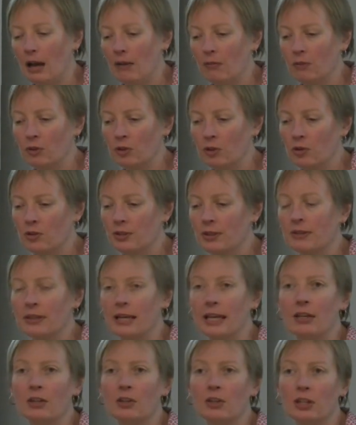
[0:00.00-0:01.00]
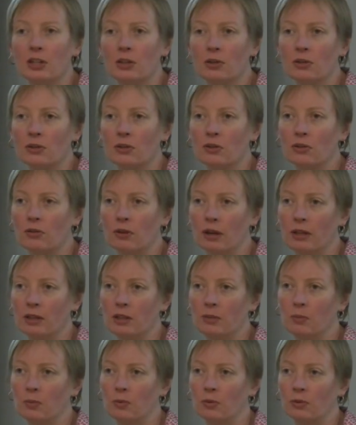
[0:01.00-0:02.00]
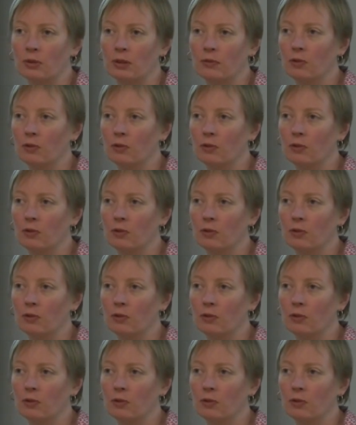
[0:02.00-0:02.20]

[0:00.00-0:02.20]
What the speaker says: Reduces energy use in transport.